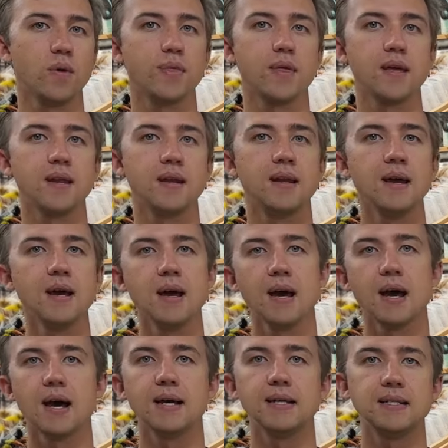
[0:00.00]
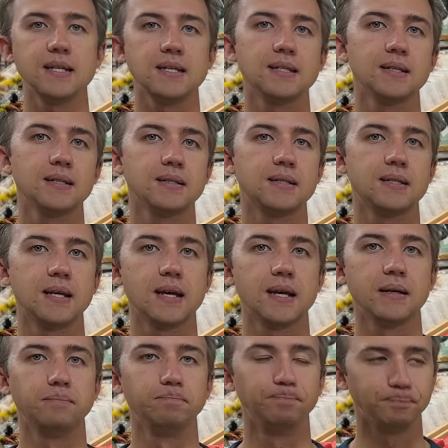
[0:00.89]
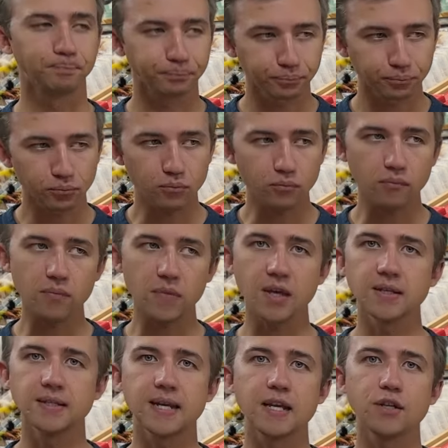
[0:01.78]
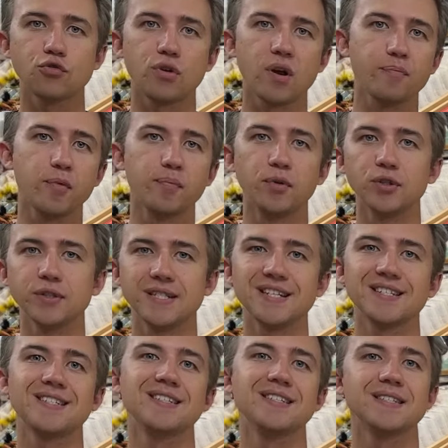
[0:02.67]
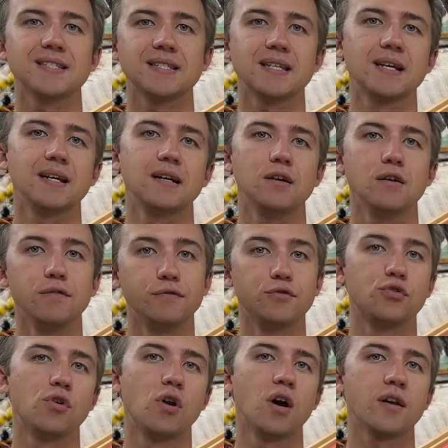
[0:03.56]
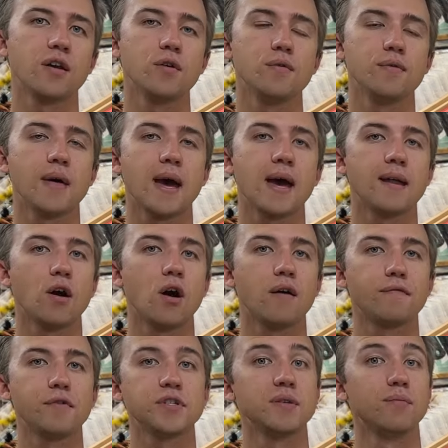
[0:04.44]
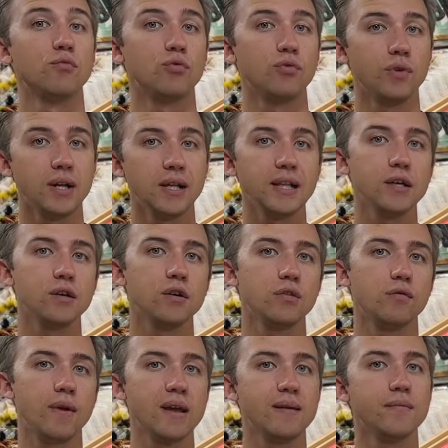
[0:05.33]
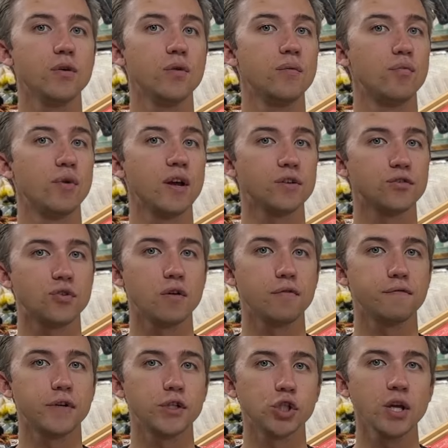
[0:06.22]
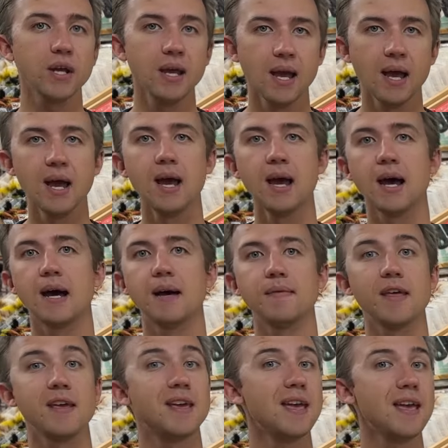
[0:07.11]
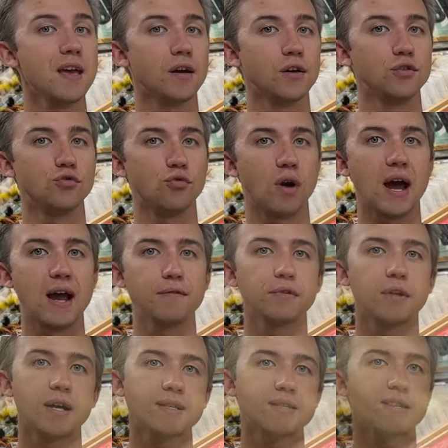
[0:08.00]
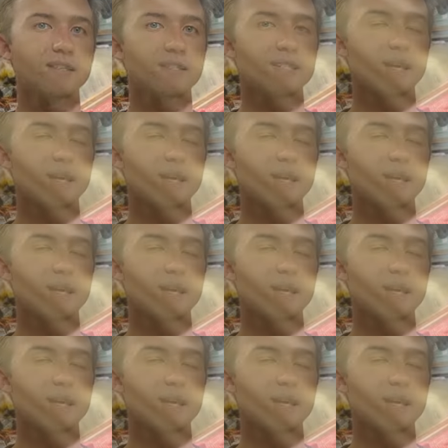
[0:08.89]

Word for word: within a uh, decent um, day trippable distance uh, of Toronto that offers some really good rainbow and brown trout fishing uh, you can get on dry flies this